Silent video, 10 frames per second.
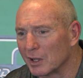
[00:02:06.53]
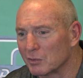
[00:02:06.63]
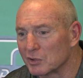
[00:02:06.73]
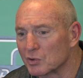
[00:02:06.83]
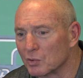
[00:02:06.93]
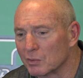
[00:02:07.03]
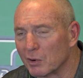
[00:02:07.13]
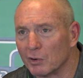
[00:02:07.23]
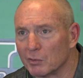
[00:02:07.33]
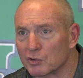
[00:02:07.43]
I think we scored. We
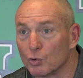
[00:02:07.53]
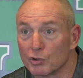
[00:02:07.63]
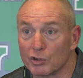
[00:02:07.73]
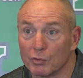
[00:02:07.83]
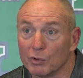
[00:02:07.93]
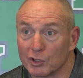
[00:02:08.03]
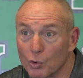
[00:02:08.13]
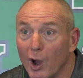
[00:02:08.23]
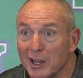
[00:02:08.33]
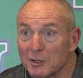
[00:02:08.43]
were on the score zone really
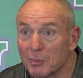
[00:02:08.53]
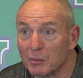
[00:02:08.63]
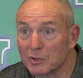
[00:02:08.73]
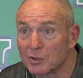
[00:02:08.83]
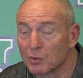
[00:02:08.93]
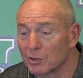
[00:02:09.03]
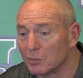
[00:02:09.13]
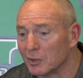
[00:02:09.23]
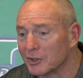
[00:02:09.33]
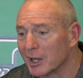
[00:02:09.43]
twice, but we scored the
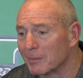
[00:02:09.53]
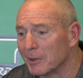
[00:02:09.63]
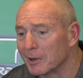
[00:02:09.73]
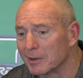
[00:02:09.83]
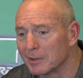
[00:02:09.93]
one time there,